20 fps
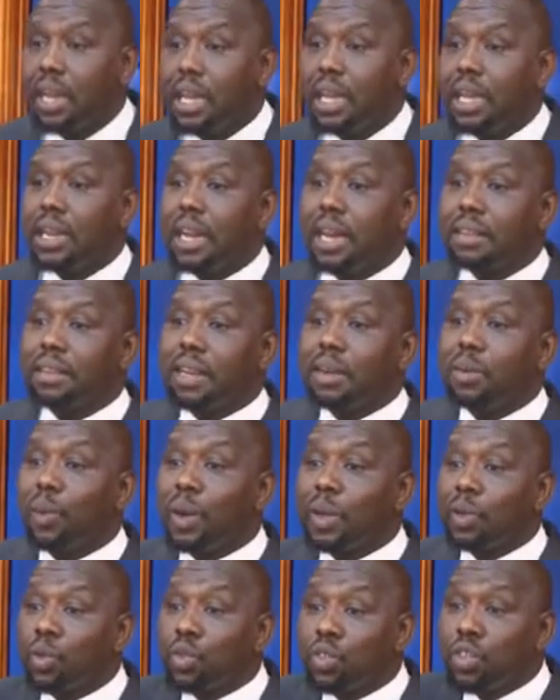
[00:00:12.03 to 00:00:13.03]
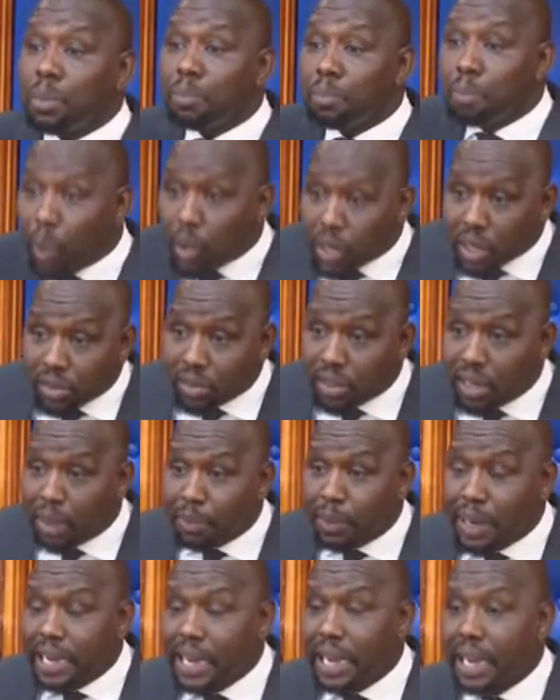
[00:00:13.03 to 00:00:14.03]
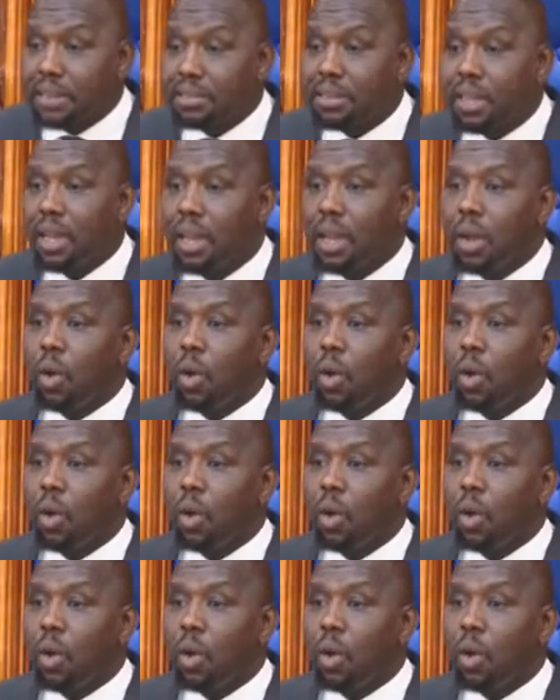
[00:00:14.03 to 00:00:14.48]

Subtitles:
he doesn't want to see bodies in Abadeas